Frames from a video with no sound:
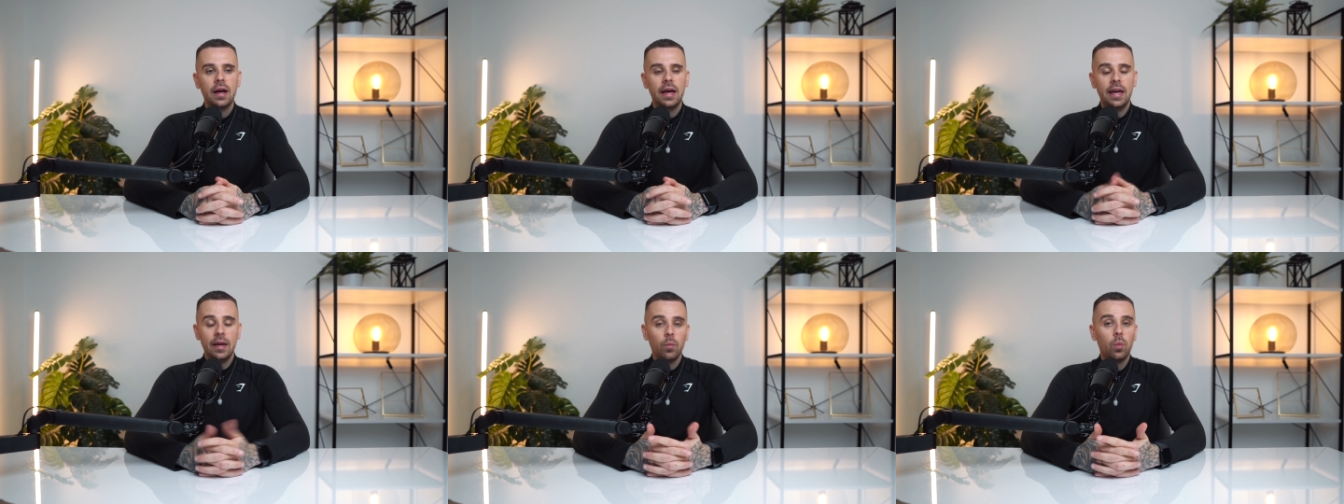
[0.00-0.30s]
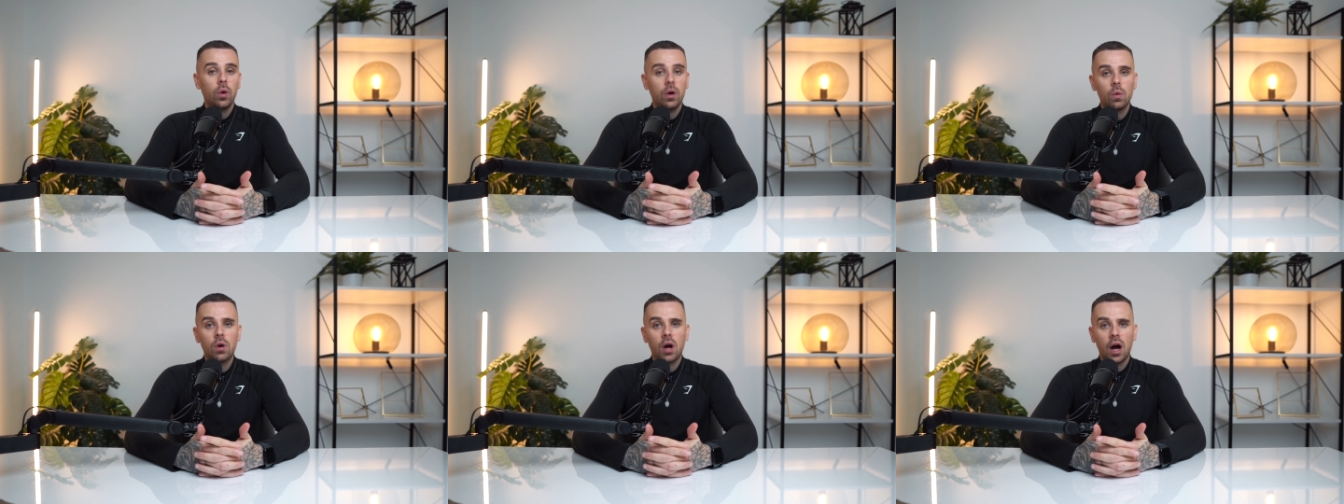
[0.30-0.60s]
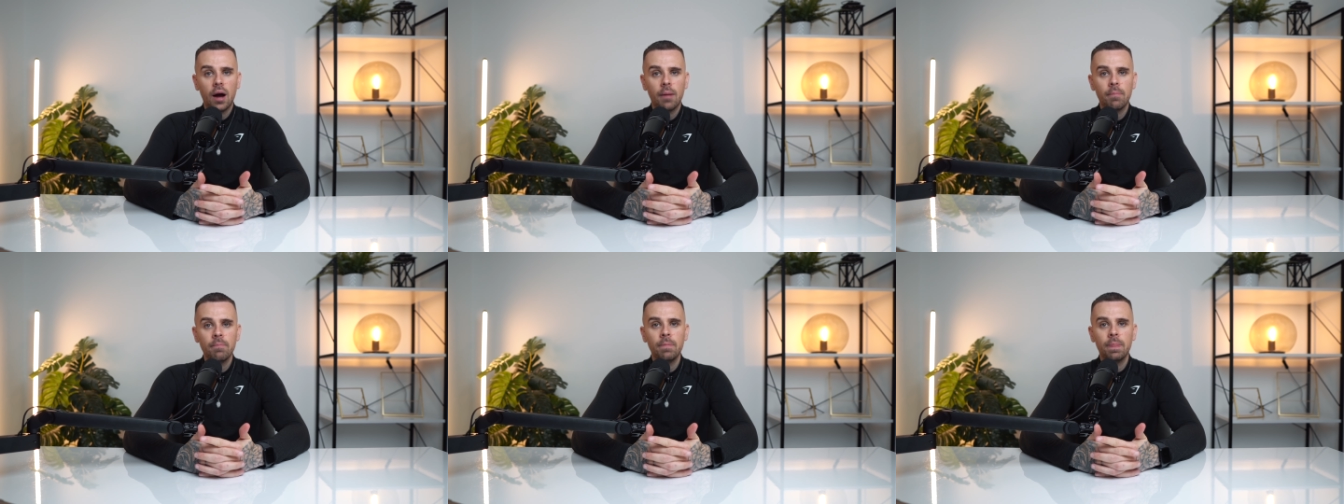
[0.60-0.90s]
It will
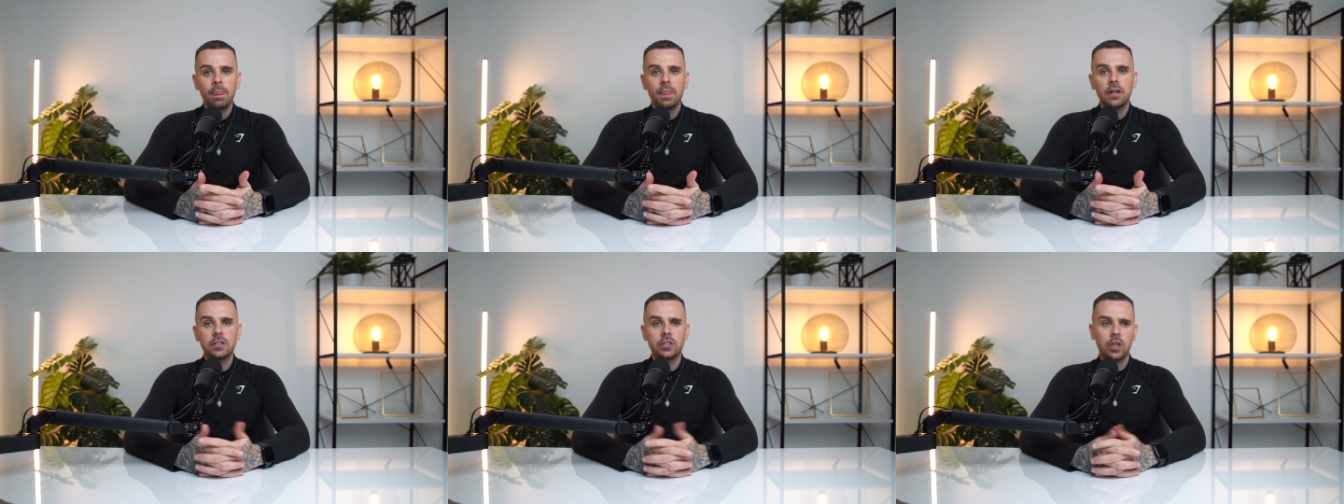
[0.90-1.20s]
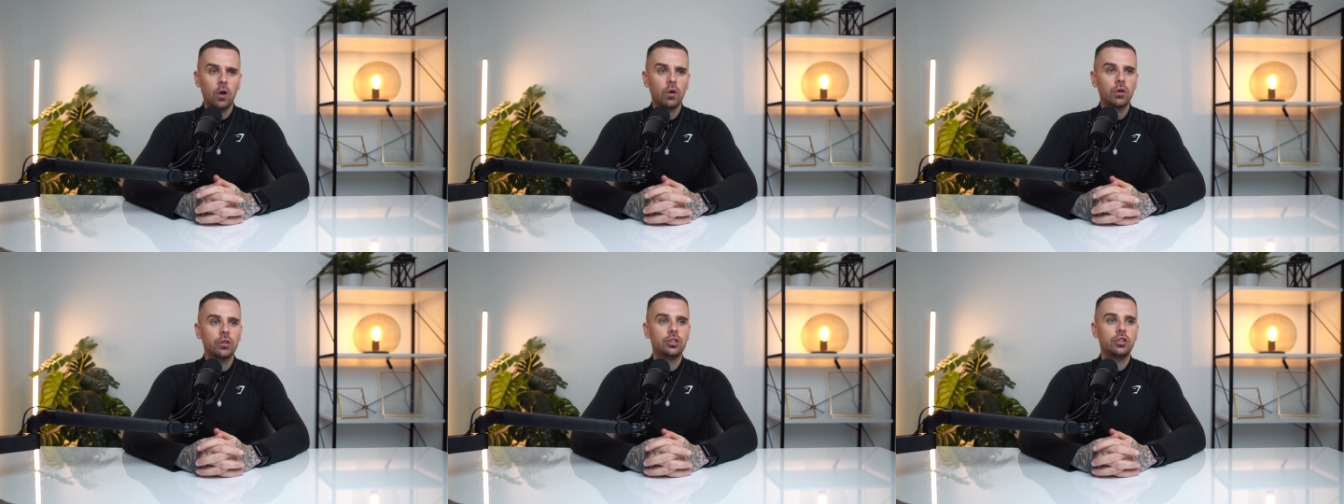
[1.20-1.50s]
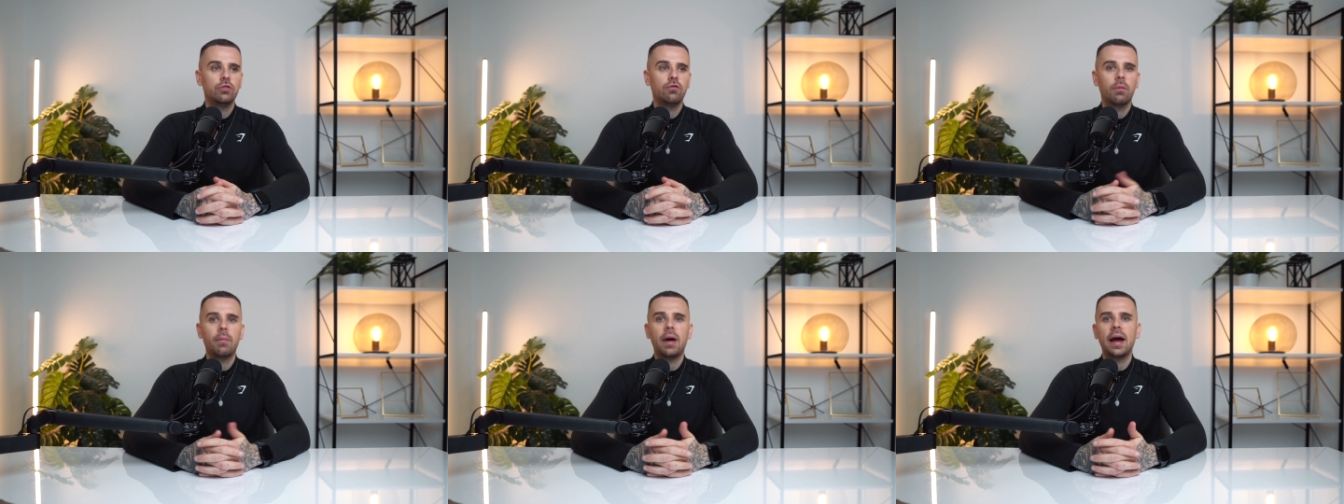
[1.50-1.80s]
come as long as
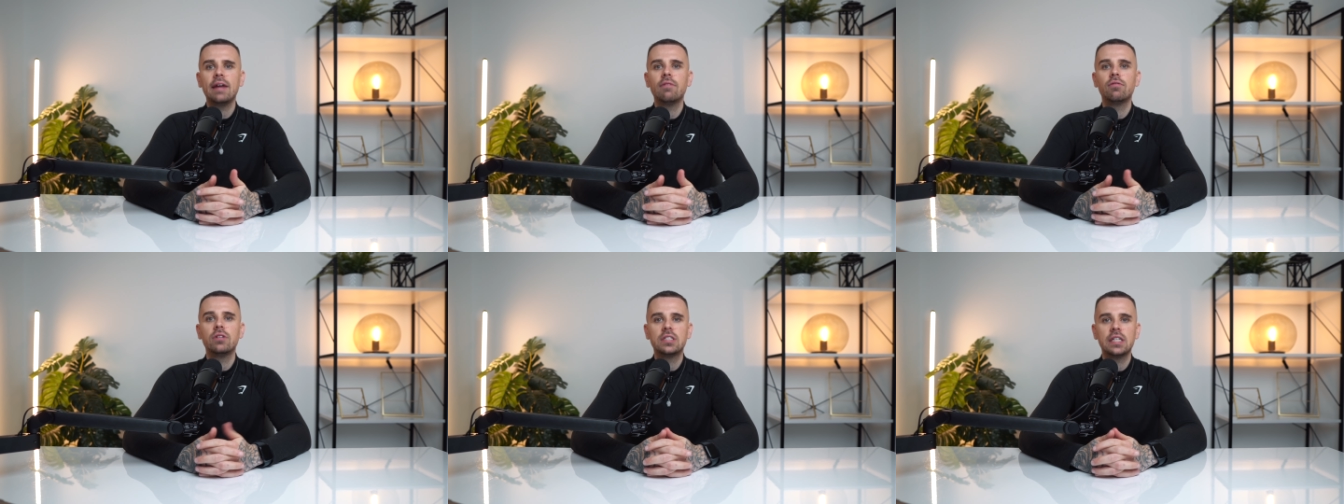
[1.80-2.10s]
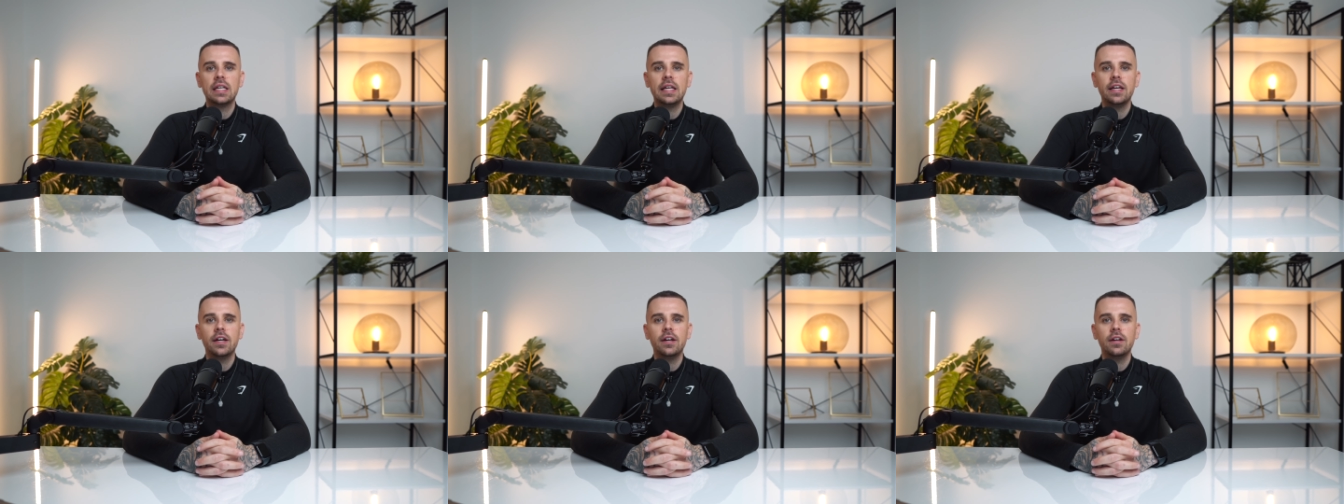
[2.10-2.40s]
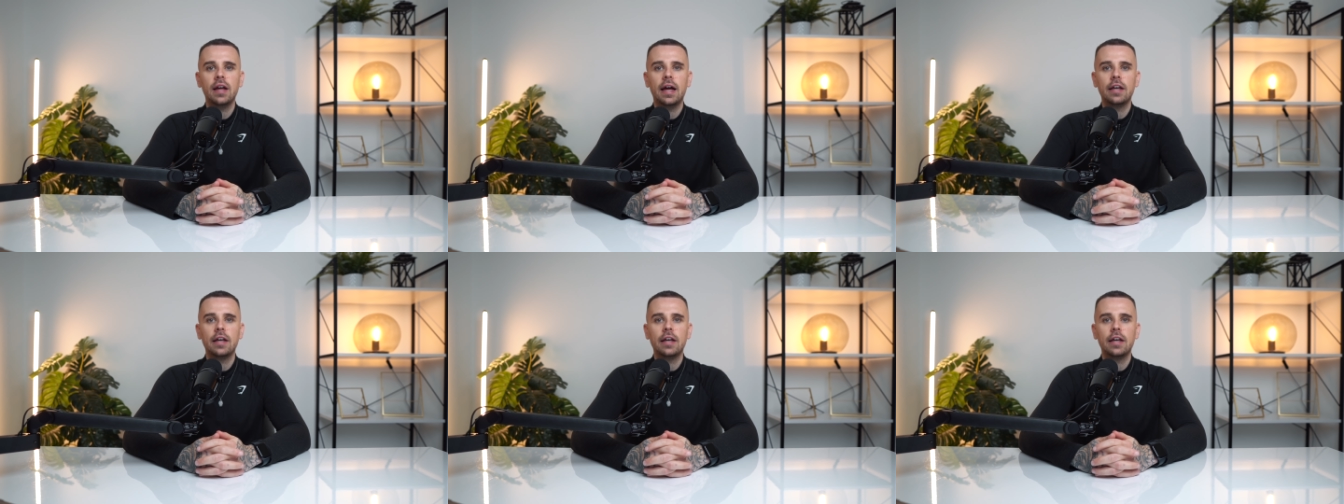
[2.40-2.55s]
you remain resilient